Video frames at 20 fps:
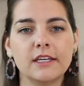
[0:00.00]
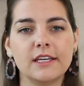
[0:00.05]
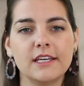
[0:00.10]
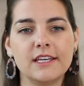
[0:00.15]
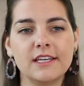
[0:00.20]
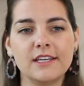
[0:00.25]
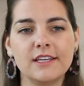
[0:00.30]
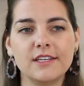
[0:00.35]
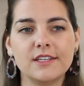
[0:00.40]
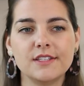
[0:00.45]

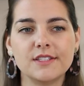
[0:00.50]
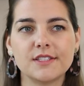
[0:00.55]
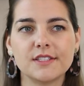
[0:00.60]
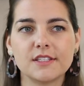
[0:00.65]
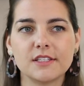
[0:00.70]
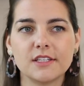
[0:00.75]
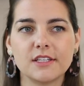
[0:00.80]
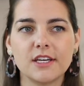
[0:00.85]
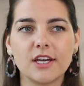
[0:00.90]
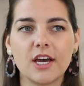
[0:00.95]
is
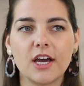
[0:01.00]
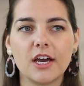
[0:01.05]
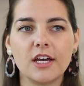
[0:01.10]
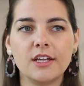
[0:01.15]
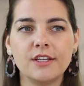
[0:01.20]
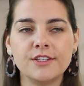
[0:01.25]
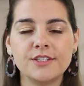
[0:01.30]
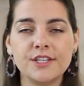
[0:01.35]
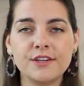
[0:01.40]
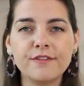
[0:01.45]

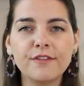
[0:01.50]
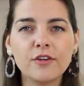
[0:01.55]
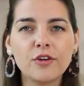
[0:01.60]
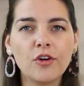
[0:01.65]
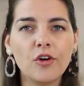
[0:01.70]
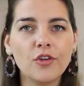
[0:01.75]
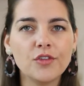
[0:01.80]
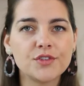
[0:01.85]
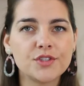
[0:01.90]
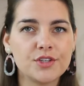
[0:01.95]

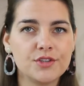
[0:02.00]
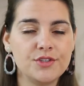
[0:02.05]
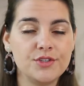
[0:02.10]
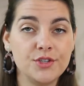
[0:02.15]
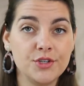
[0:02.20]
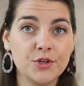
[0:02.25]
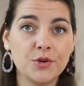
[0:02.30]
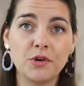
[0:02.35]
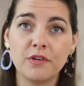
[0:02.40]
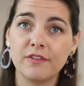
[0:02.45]
difficult to
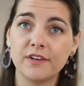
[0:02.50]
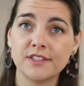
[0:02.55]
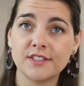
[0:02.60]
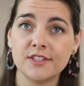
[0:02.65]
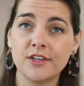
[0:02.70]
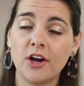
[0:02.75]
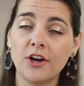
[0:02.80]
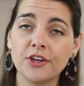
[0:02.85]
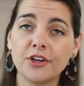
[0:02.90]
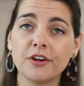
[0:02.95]
do if it's
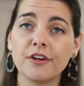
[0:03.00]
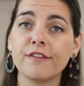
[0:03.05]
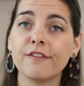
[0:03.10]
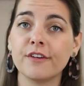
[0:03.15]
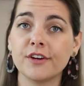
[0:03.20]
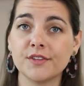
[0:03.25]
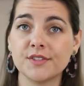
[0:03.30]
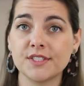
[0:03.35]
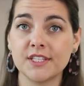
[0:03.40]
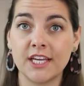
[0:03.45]
not your
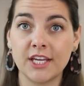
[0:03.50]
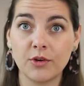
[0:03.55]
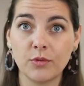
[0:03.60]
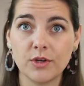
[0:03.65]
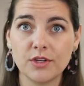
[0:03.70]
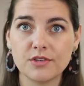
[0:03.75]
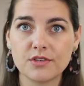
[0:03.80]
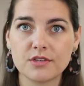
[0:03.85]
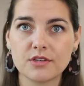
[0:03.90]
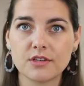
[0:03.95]
first
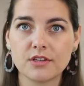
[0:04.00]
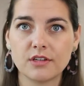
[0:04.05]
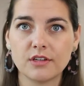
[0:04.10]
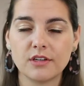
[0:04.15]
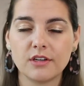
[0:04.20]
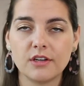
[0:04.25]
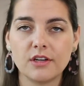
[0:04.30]
language.